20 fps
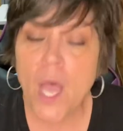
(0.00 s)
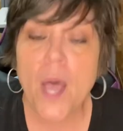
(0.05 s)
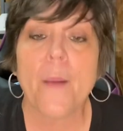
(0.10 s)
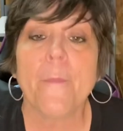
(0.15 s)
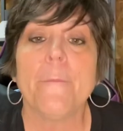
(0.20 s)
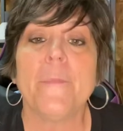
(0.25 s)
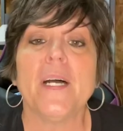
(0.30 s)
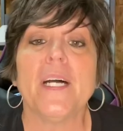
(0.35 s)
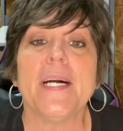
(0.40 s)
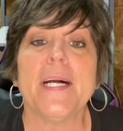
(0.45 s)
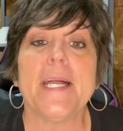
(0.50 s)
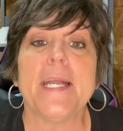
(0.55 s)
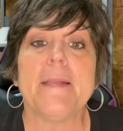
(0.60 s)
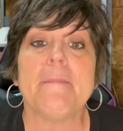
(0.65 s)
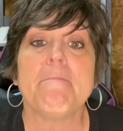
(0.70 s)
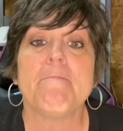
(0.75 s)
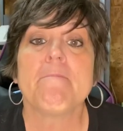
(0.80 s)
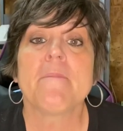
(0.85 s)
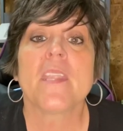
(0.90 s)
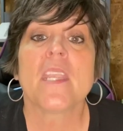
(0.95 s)
But
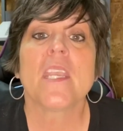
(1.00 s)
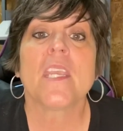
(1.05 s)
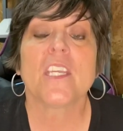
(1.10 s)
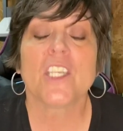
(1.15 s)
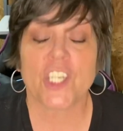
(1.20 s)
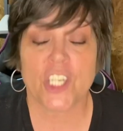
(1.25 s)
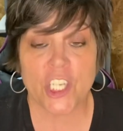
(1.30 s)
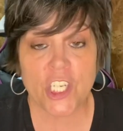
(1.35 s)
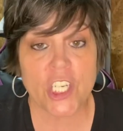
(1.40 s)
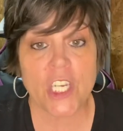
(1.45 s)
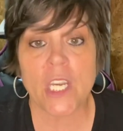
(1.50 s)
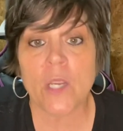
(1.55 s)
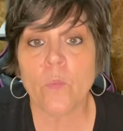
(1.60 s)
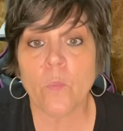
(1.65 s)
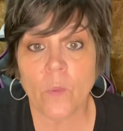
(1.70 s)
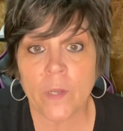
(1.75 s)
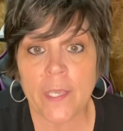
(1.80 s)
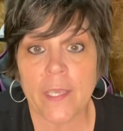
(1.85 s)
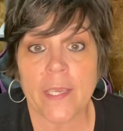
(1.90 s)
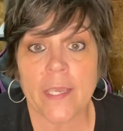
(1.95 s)
she
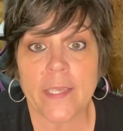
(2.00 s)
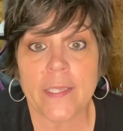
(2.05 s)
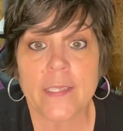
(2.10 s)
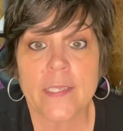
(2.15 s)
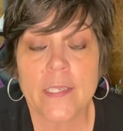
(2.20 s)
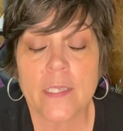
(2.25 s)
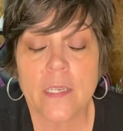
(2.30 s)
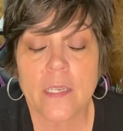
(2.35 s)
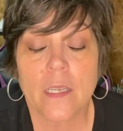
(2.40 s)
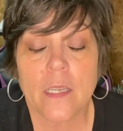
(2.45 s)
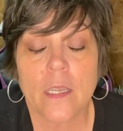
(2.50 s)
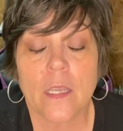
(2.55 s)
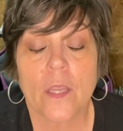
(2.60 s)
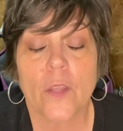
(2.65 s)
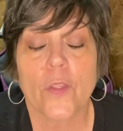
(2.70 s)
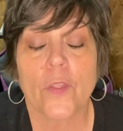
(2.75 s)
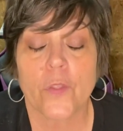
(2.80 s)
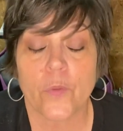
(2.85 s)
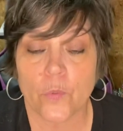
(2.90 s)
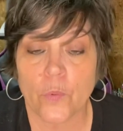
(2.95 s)
went
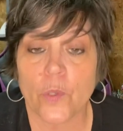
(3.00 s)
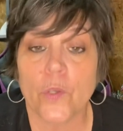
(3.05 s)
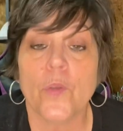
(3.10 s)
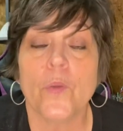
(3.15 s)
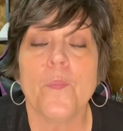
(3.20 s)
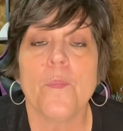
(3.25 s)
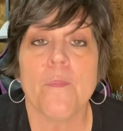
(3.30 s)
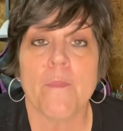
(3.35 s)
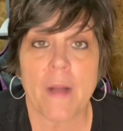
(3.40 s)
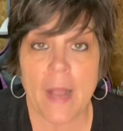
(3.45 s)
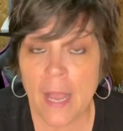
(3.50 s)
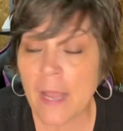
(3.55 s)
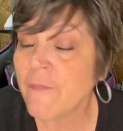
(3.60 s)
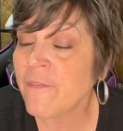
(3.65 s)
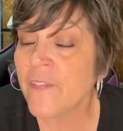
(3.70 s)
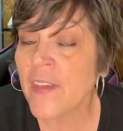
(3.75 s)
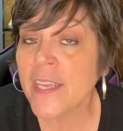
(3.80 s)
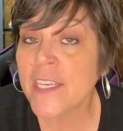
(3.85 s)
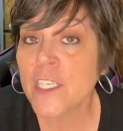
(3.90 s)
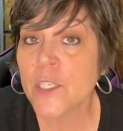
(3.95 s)
through my
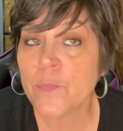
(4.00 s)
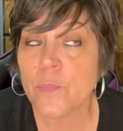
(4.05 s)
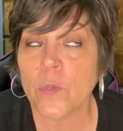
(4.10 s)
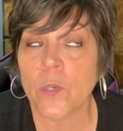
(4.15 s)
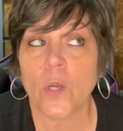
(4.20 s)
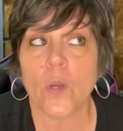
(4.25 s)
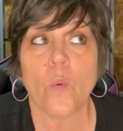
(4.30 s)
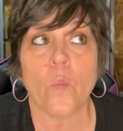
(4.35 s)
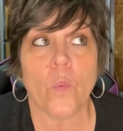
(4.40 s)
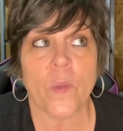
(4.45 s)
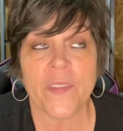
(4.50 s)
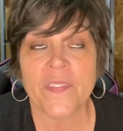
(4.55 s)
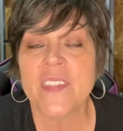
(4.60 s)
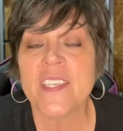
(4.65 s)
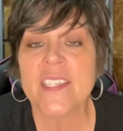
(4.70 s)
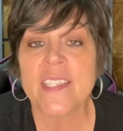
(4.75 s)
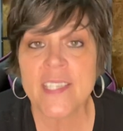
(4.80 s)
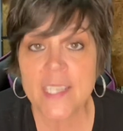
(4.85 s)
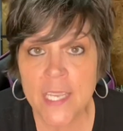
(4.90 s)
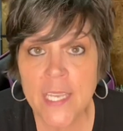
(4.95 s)
Facebook with
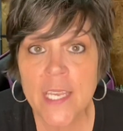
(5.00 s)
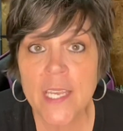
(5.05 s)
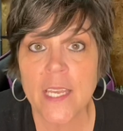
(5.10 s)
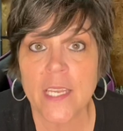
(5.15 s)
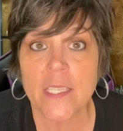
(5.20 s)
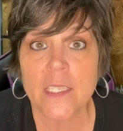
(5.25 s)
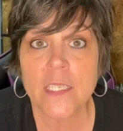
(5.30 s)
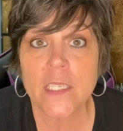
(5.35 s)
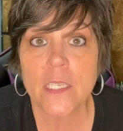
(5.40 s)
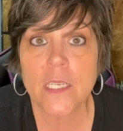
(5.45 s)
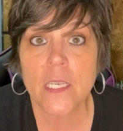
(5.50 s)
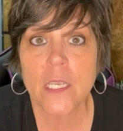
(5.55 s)
intent